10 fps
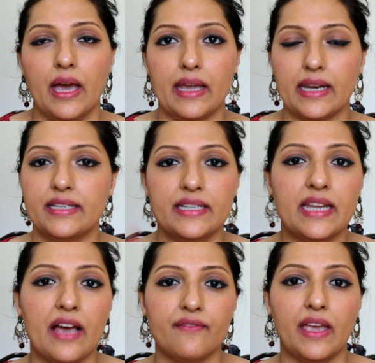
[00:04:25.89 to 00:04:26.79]
And I didn't
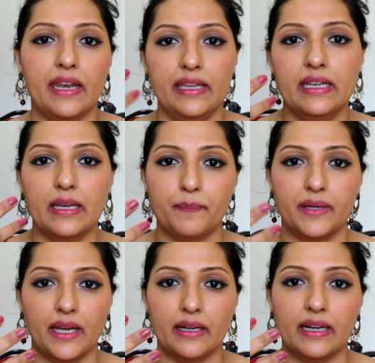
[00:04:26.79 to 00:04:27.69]
have any lip
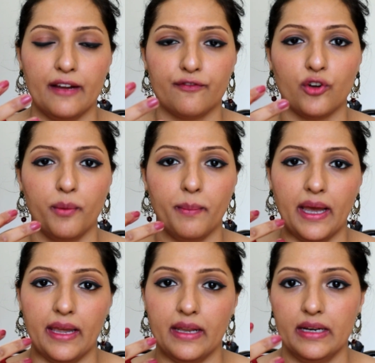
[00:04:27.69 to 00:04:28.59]
tint left on
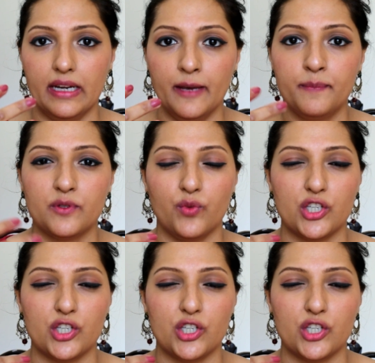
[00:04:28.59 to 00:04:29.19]
my lips,